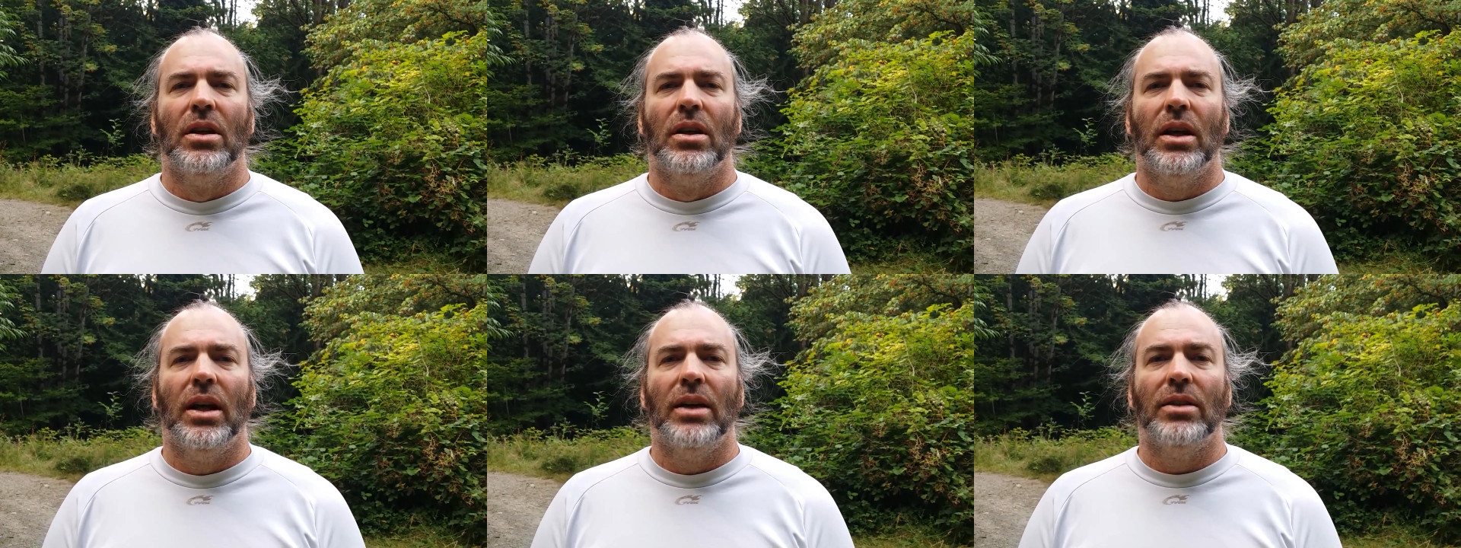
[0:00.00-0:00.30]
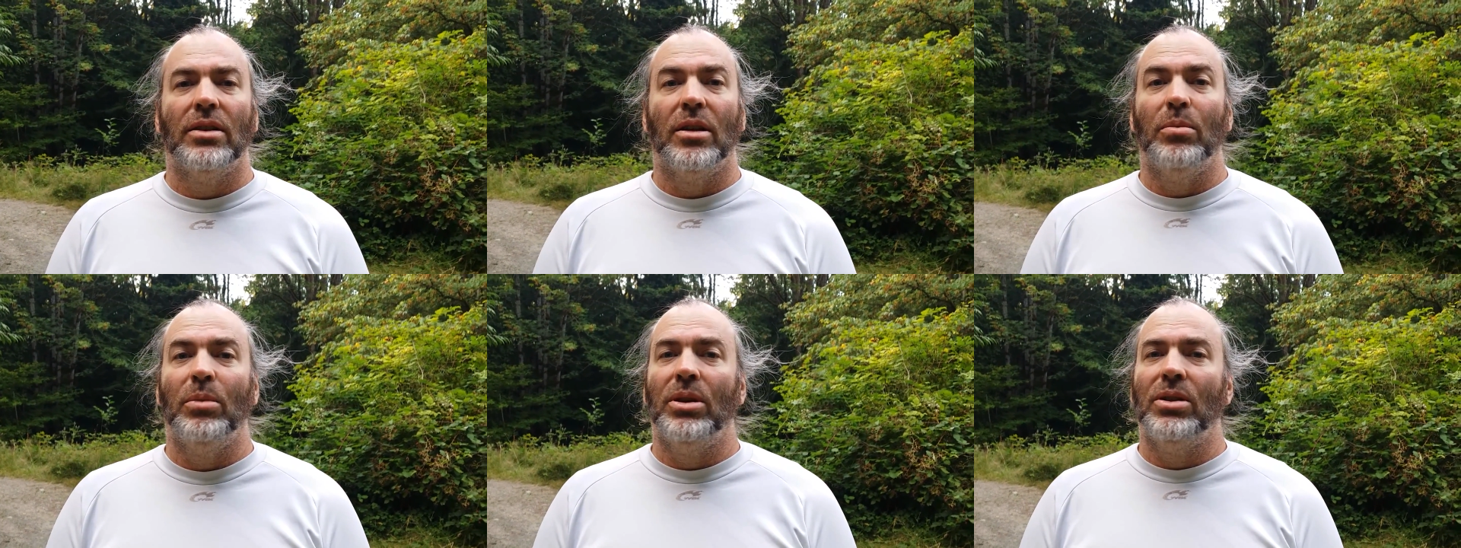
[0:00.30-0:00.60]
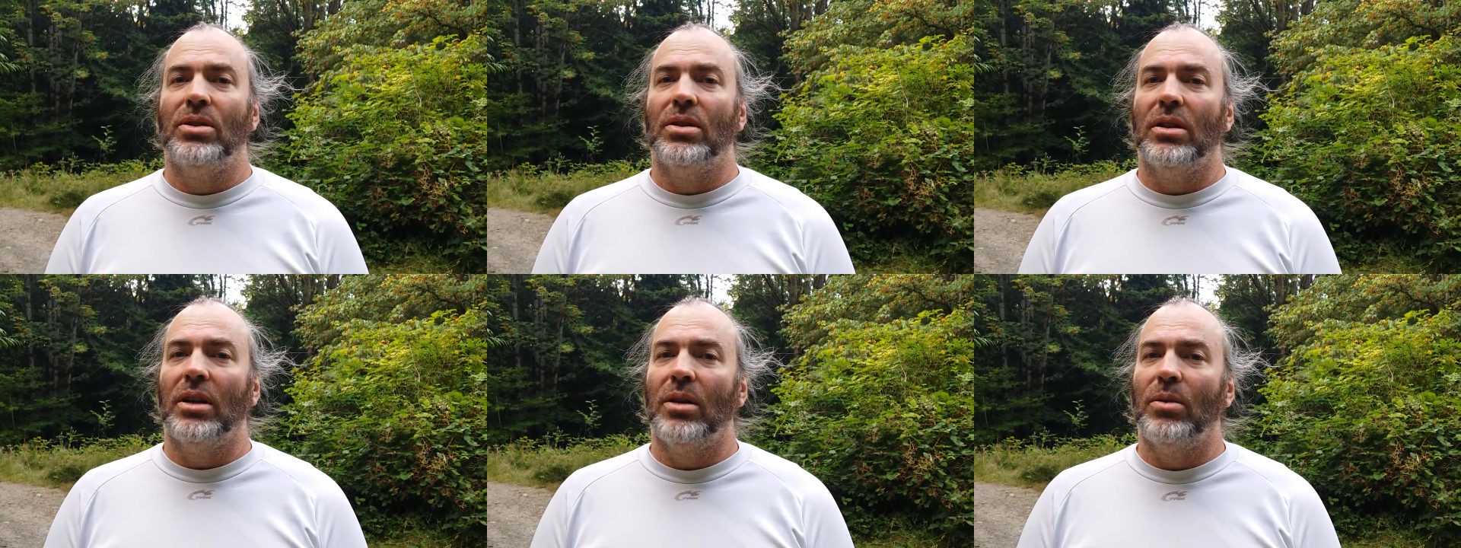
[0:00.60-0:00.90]
As I
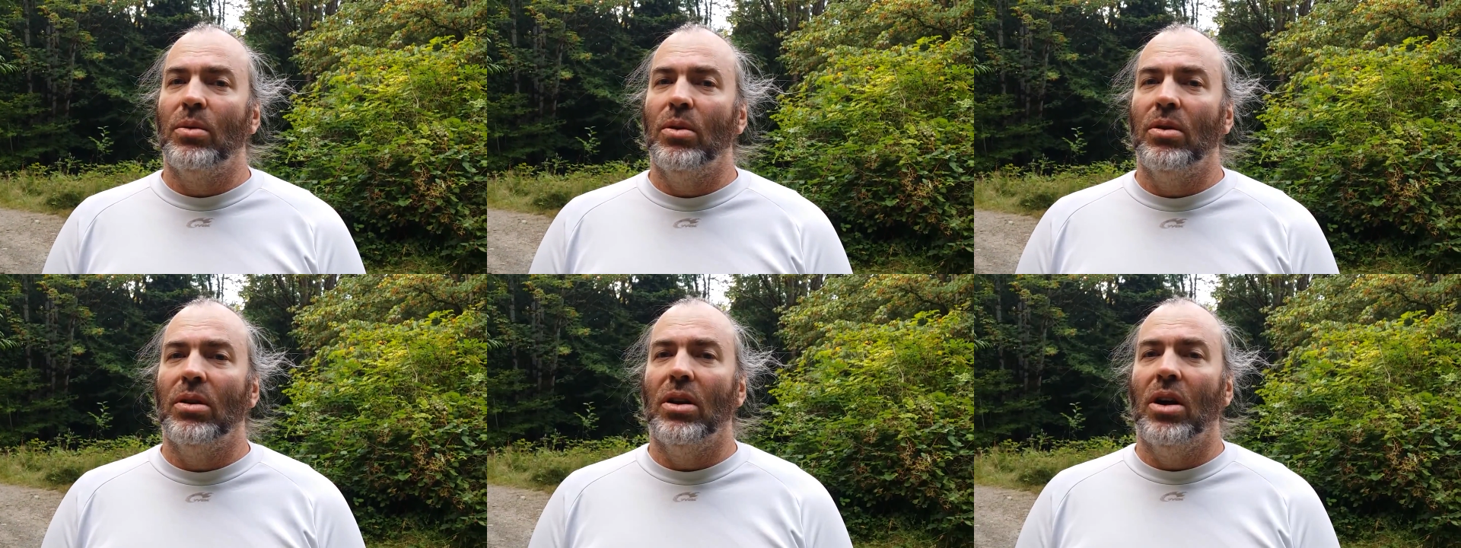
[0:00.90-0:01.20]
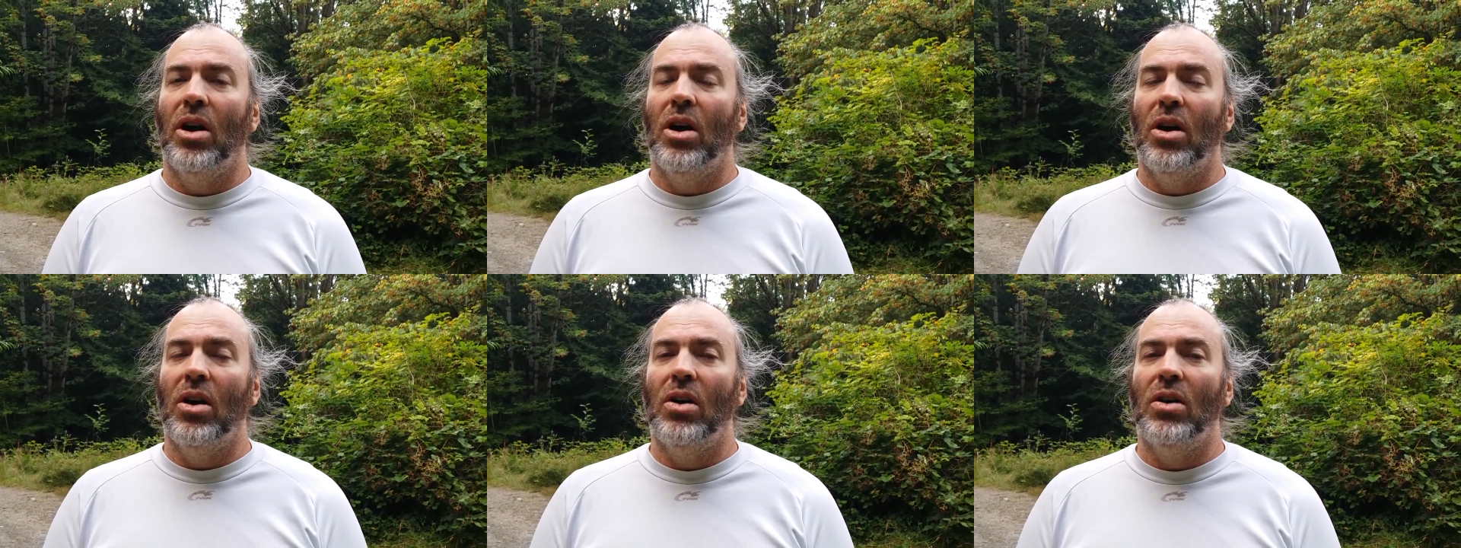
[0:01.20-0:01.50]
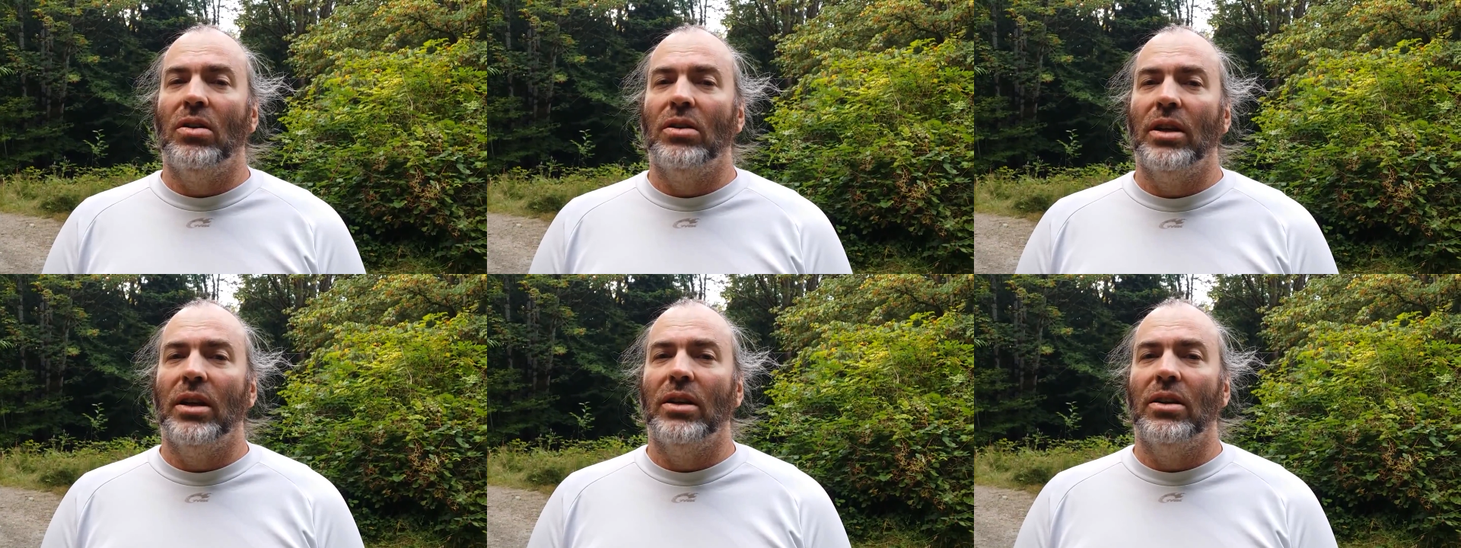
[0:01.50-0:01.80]
mentioned, I rode it all
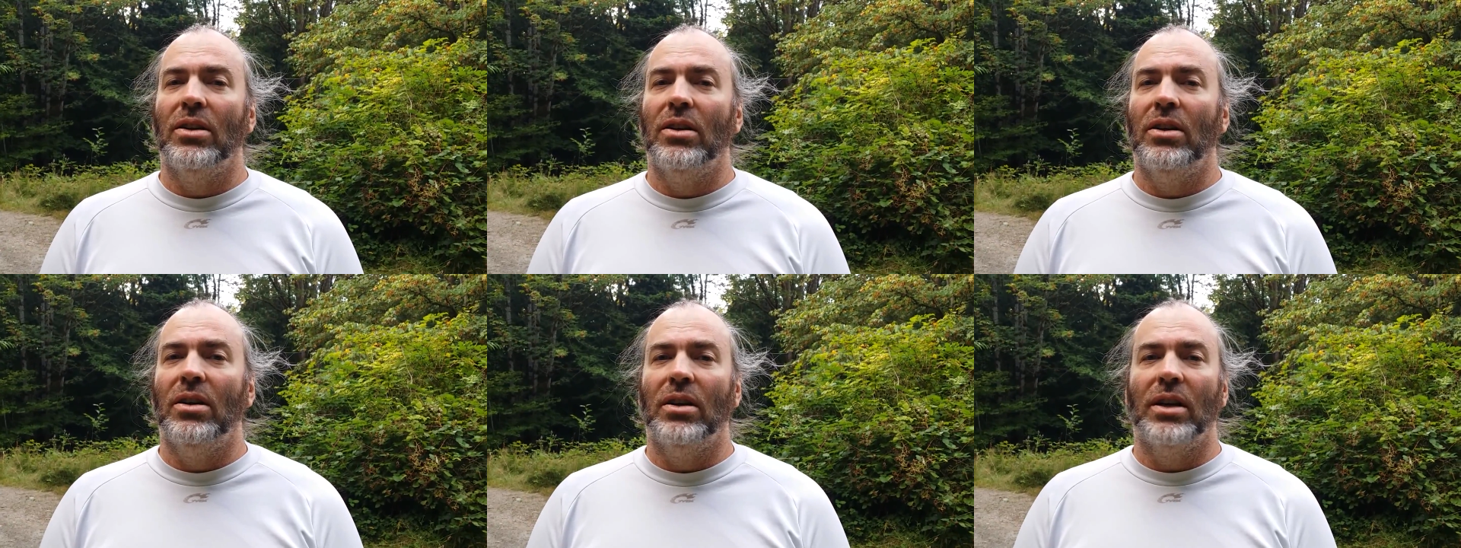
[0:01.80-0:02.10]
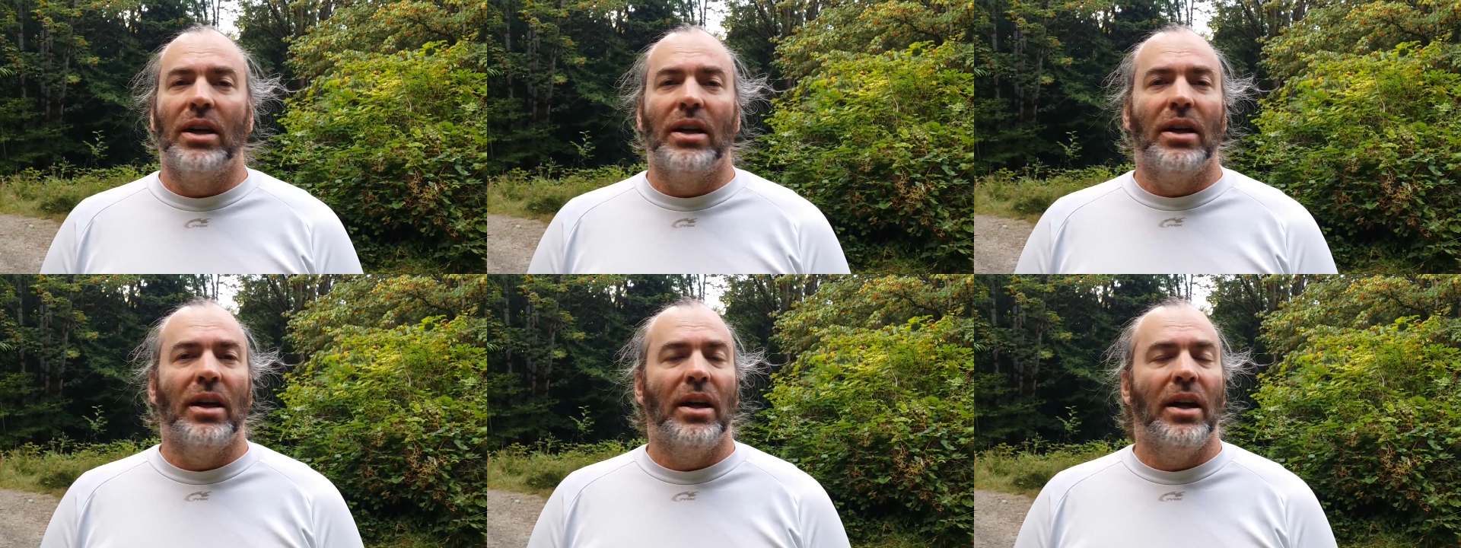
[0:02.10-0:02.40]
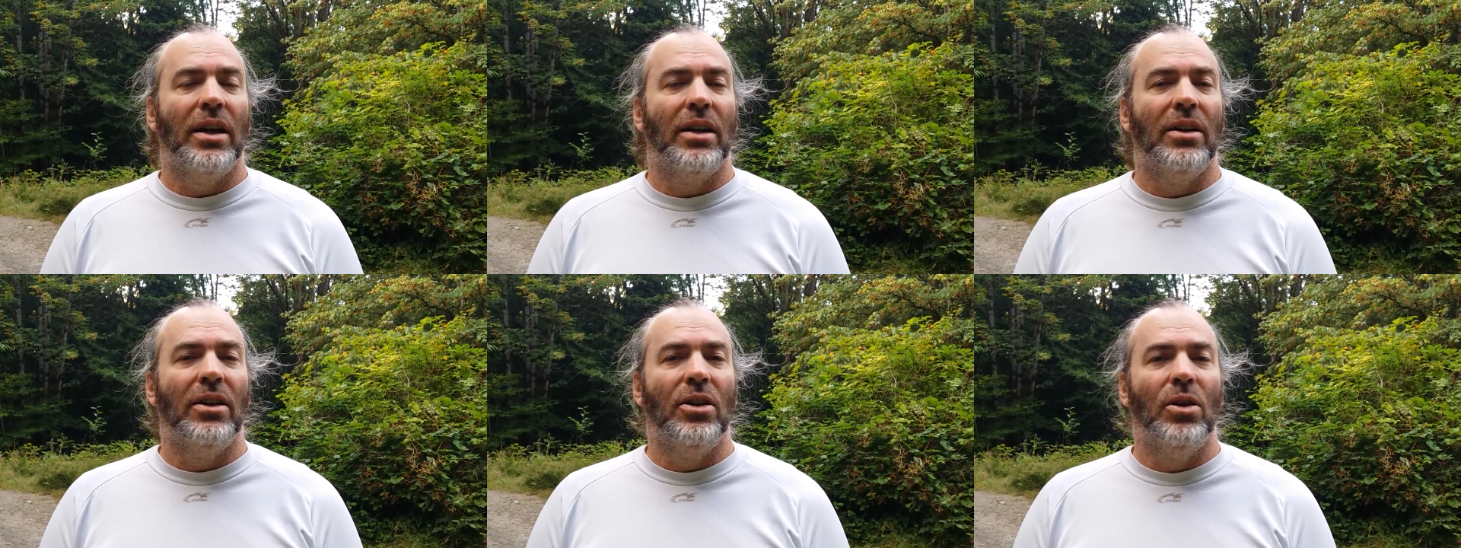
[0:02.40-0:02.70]
day long, and I
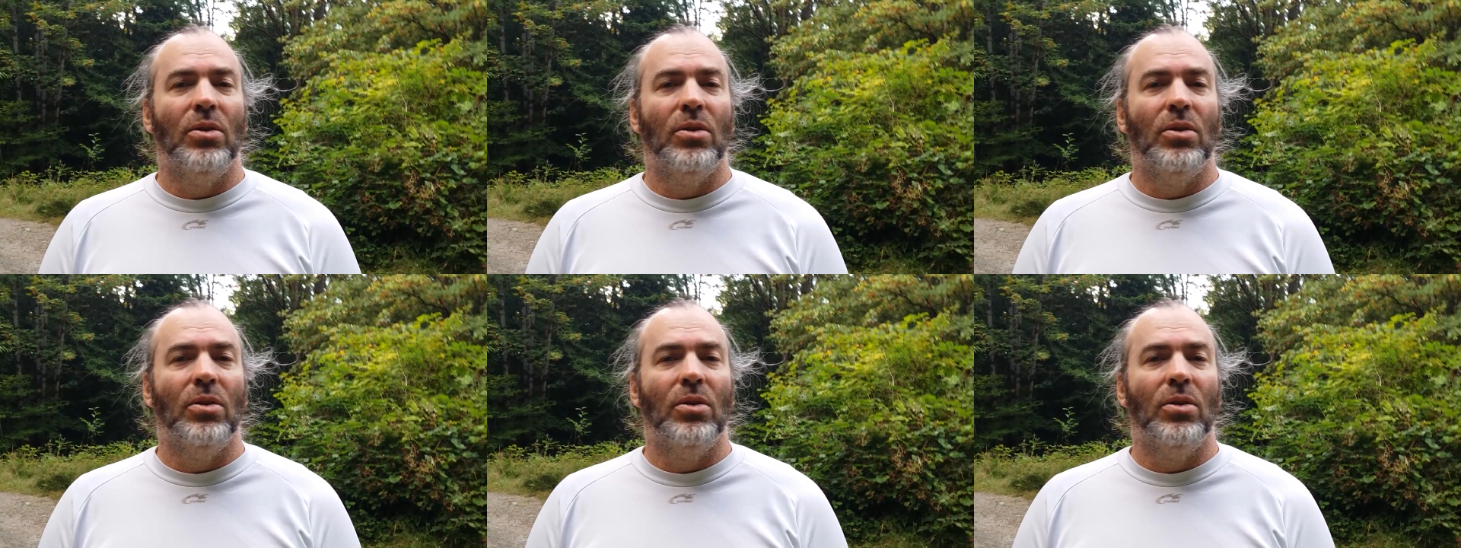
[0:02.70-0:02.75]
had no